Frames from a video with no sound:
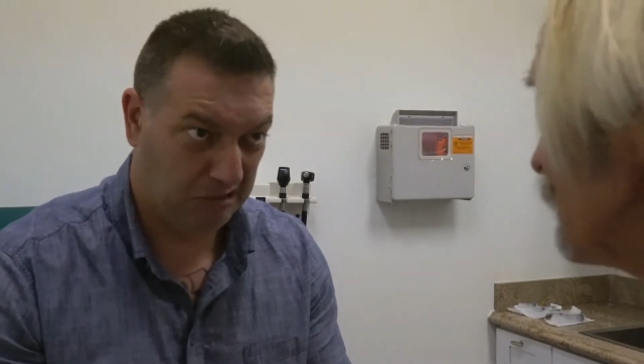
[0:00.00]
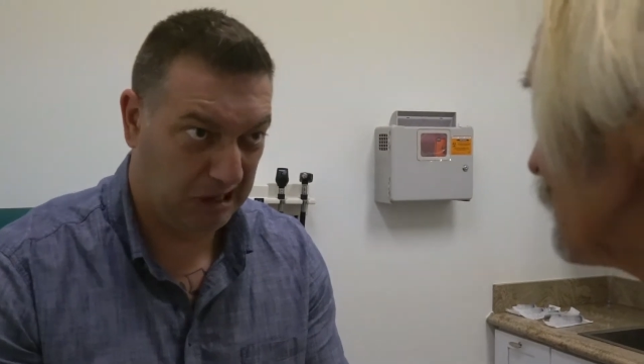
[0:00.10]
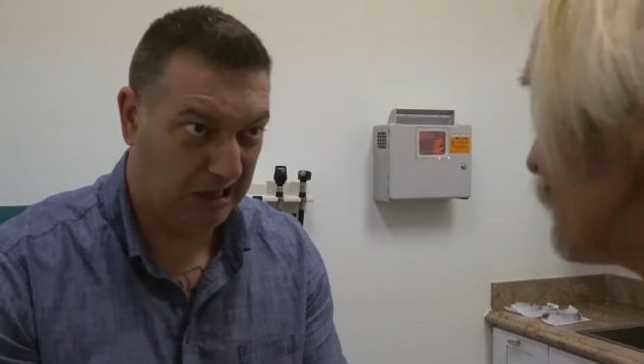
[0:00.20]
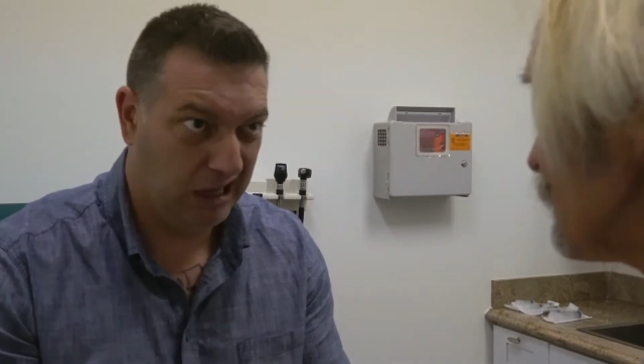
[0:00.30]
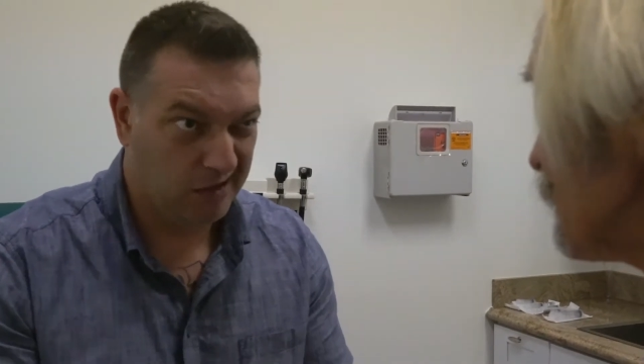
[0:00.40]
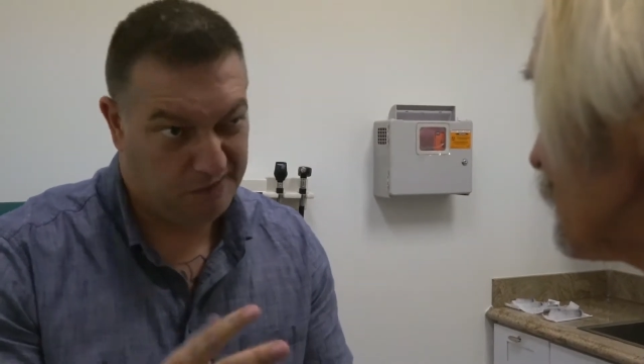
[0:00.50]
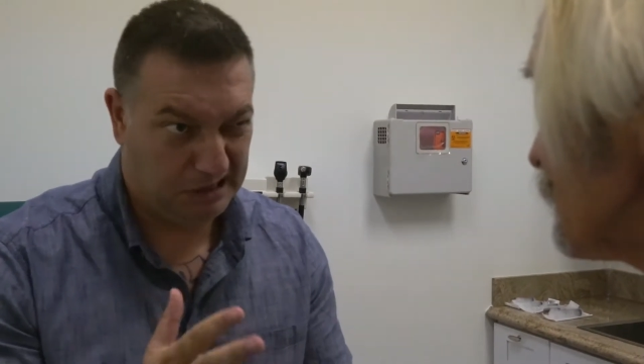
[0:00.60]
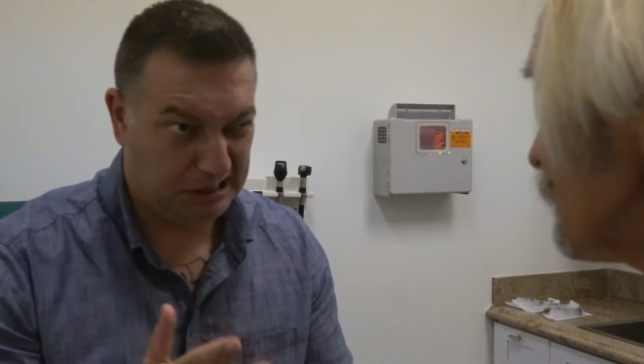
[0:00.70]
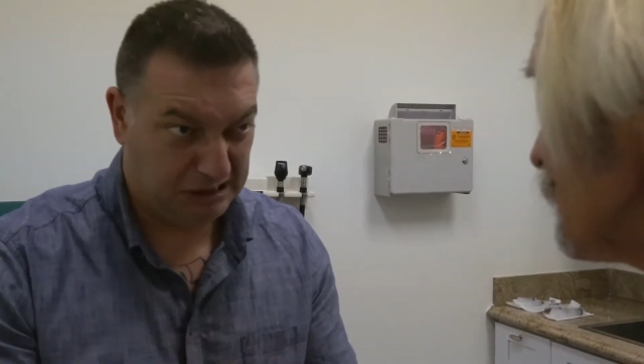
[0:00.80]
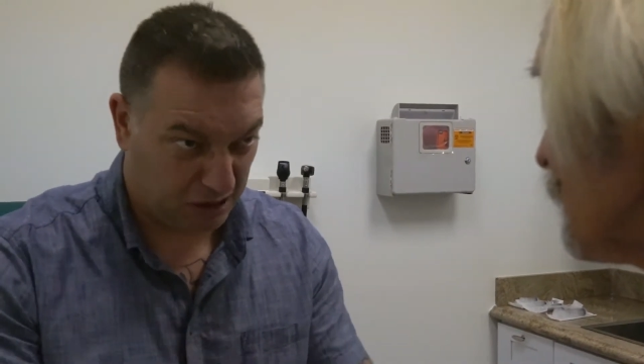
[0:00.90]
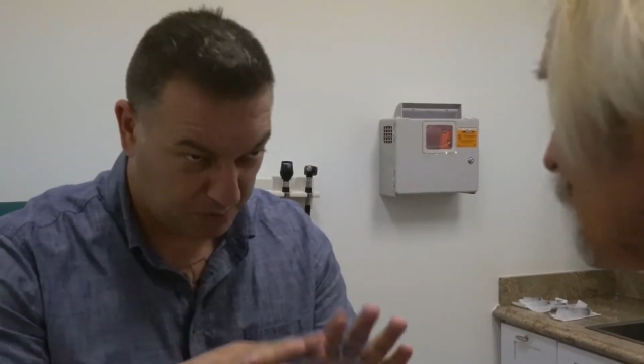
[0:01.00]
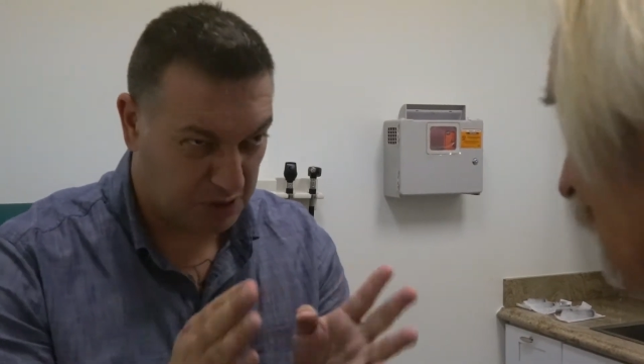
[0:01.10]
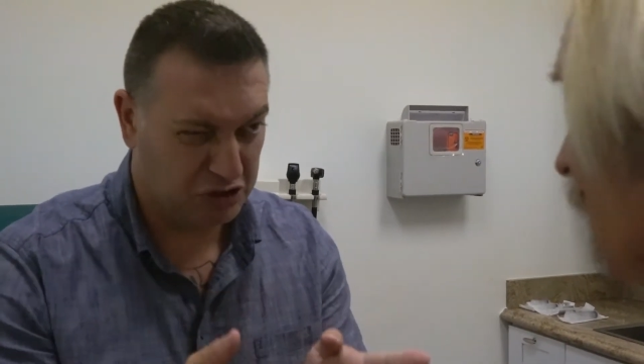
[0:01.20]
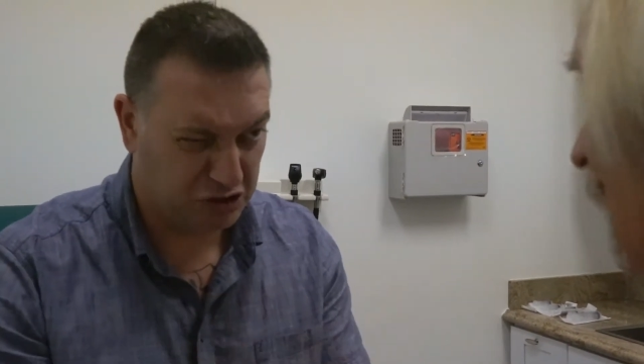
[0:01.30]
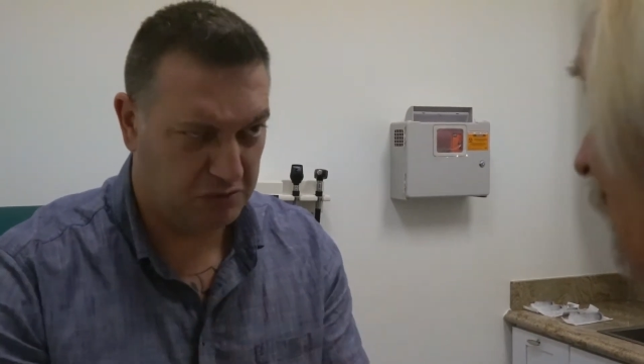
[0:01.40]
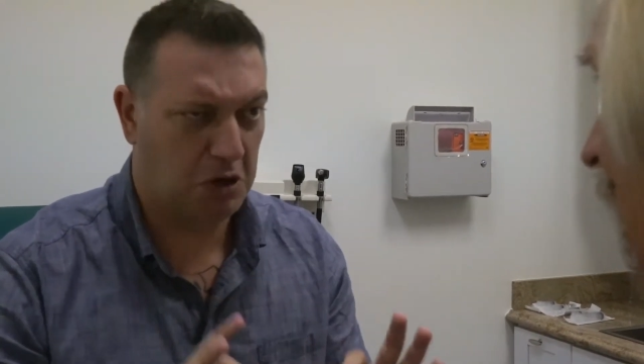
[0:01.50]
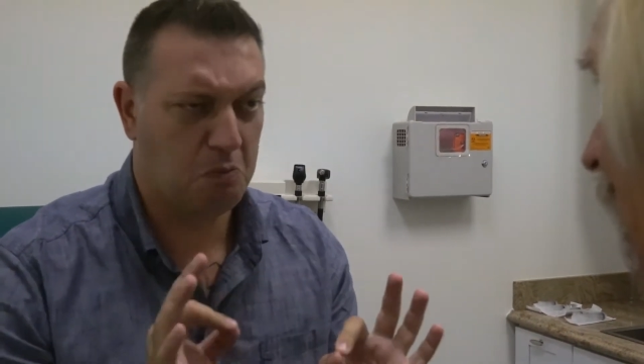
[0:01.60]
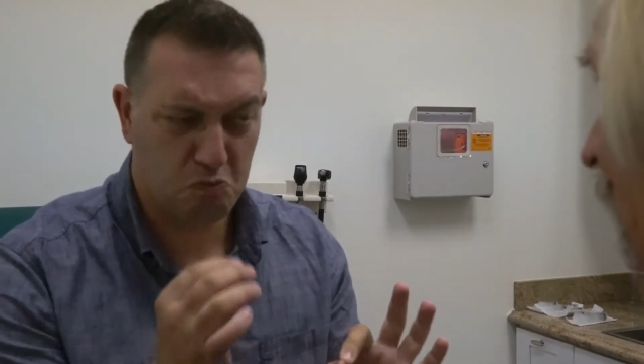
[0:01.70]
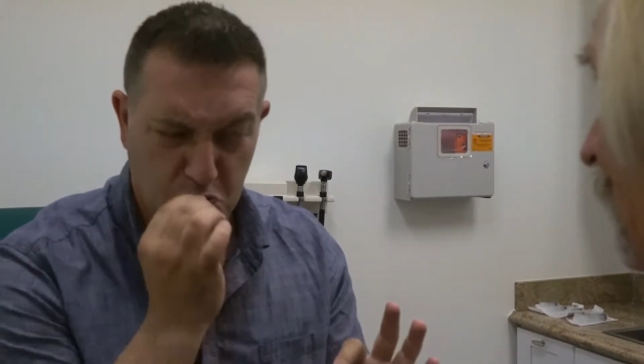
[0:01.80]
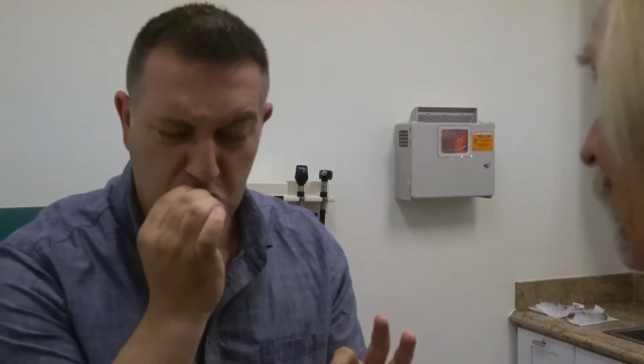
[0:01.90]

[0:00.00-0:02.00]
Okay. Very young, pretty, very...